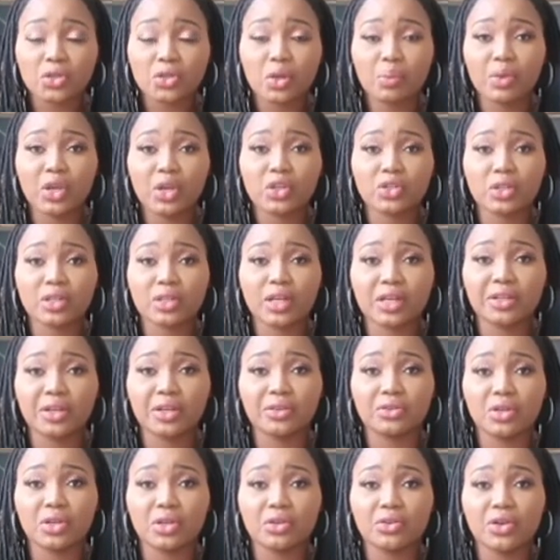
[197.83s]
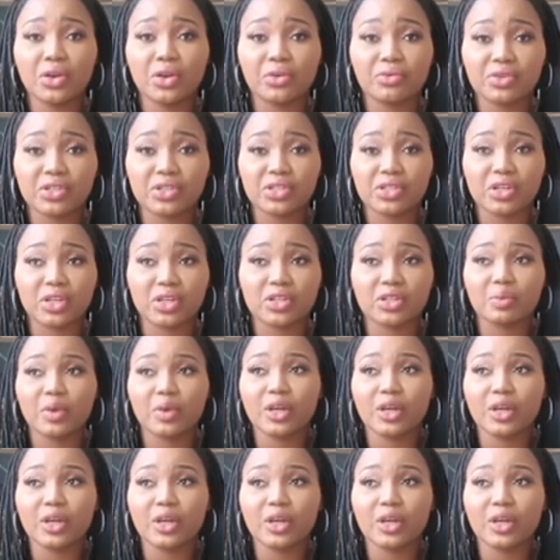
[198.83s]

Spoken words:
So make sure that you're doing your research.